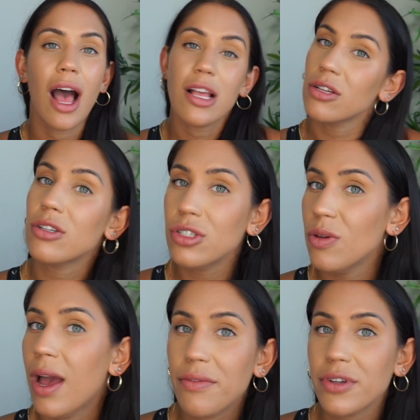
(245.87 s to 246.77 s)
as long as
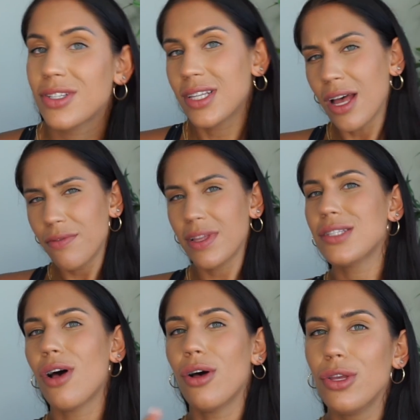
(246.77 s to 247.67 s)
you have yourself, that's
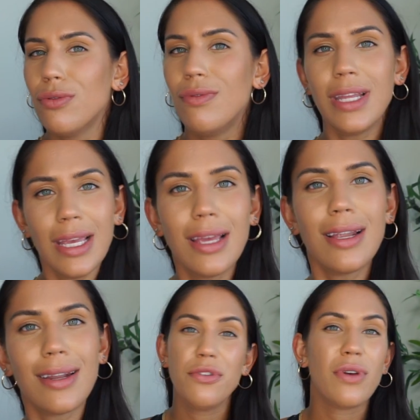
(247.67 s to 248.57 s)
all you
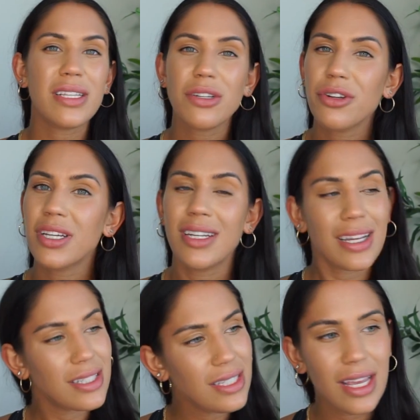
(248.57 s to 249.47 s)
need. If you guys aren't
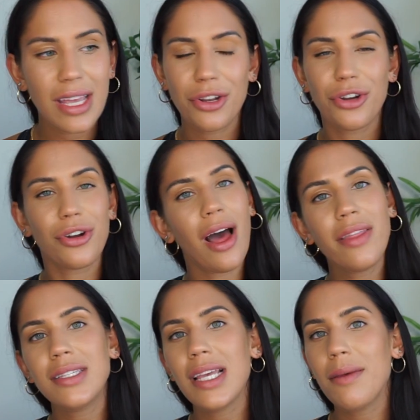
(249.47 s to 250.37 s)
connecting and you're not on
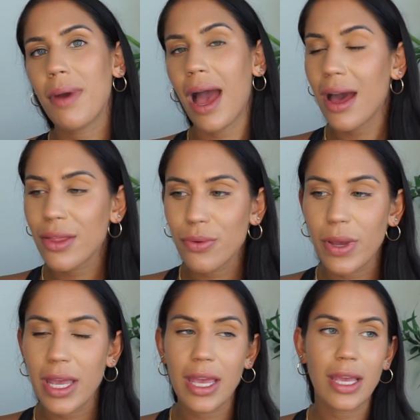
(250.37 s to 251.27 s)
the same
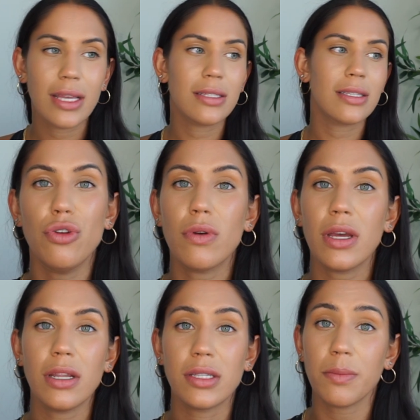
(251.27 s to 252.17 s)
pathways, you
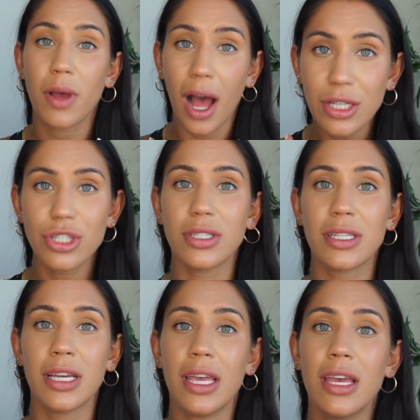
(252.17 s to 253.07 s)
could
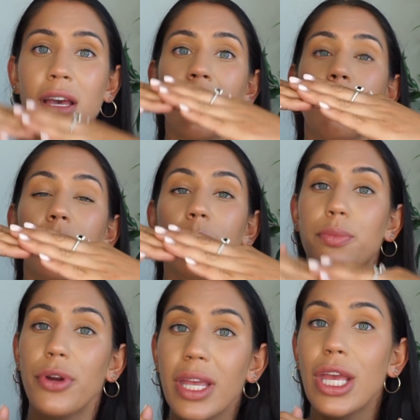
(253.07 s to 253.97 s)
subconsciously be
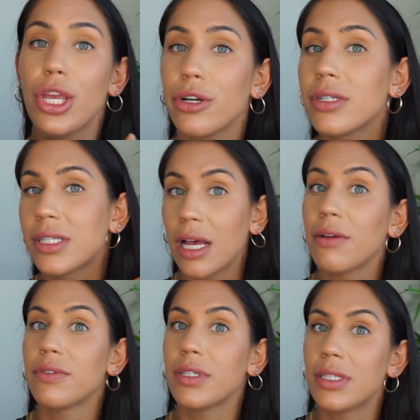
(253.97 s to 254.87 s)
bringing
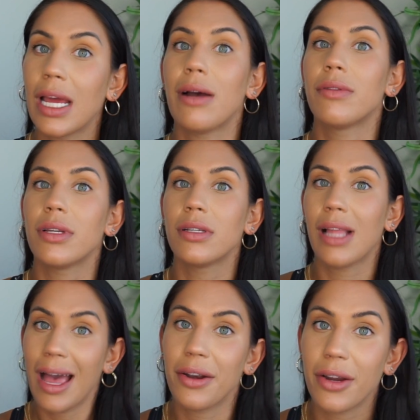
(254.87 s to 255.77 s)
yourself down the
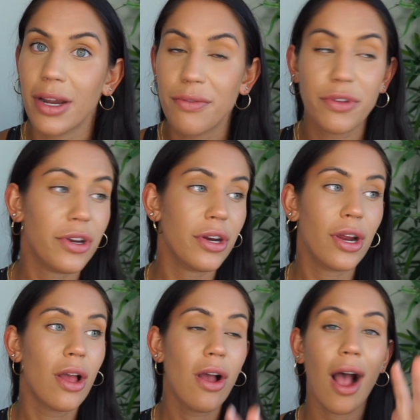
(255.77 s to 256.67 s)
ladder. If
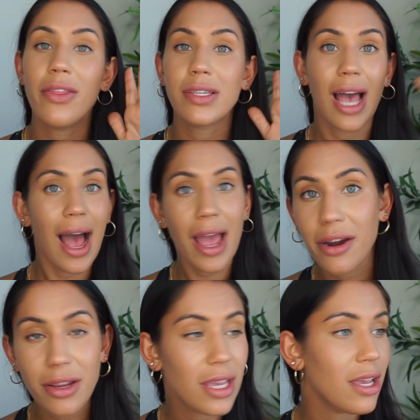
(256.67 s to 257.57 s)
you're on this
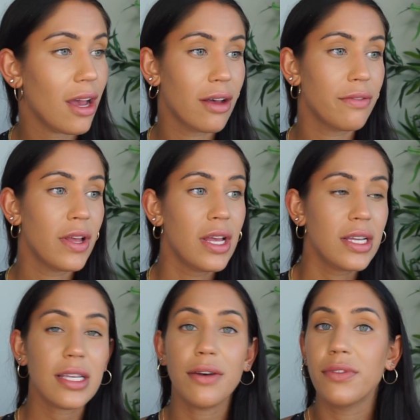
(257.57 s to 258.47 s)
hierarchy of
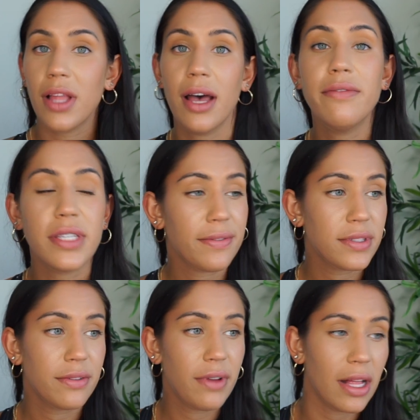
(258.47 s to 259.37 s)
self-love,
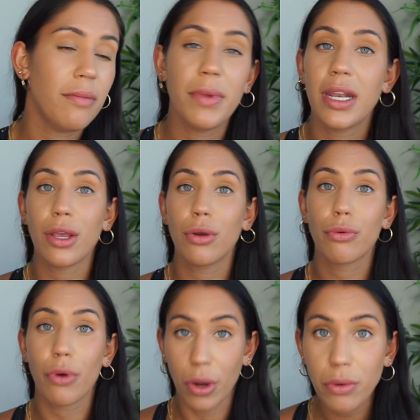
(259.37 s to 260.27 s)
self-development, and
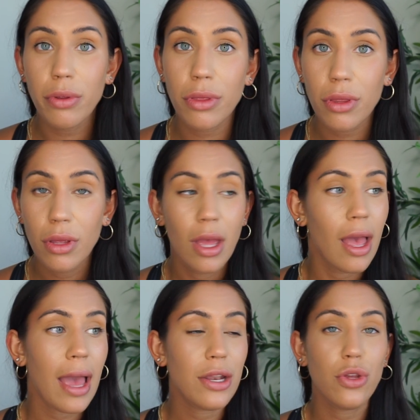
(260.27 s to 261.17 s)
growth,
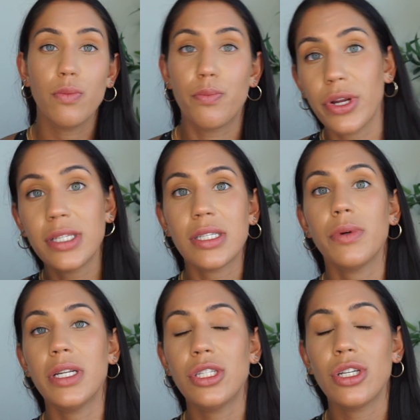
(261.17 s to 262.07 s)
and you bring
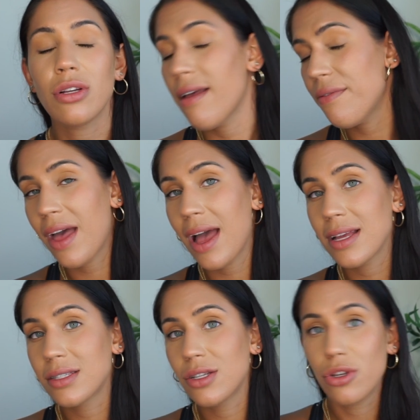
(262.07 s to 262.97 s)
someone into your life that
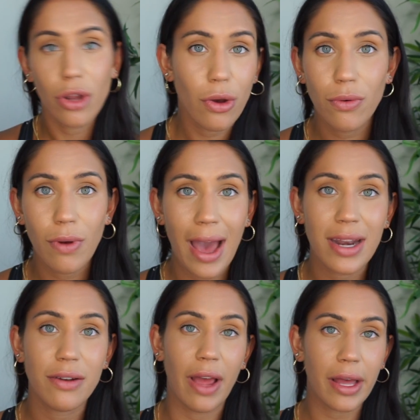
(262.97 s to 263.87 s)
has no
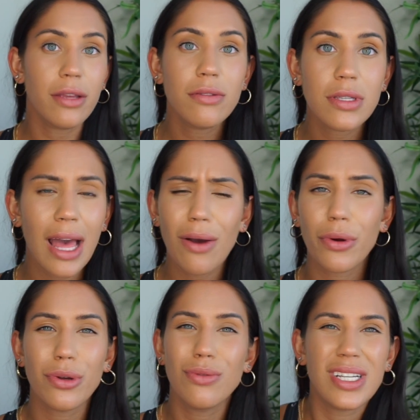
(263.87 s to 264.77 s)
added value to that, or
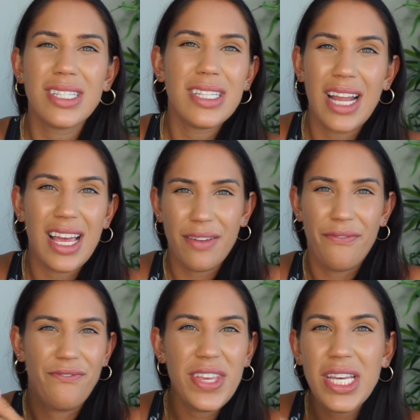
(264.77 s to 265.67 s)
who doesn't
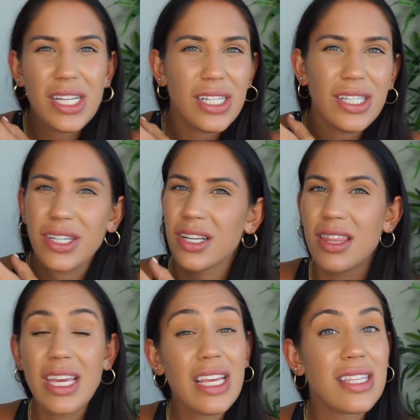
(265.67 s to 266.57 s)
feel or
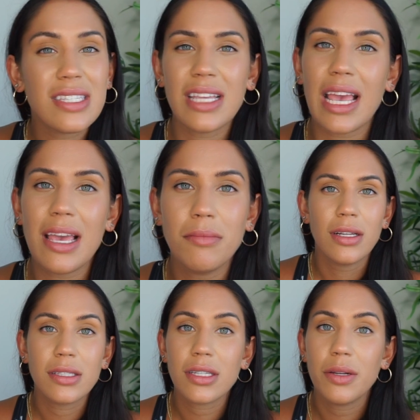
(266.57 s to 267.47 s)
think the same,
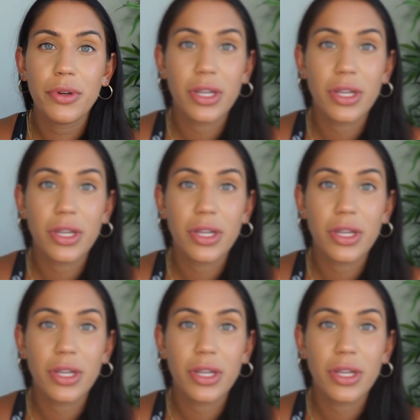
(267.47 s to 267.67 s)
it's gonna bring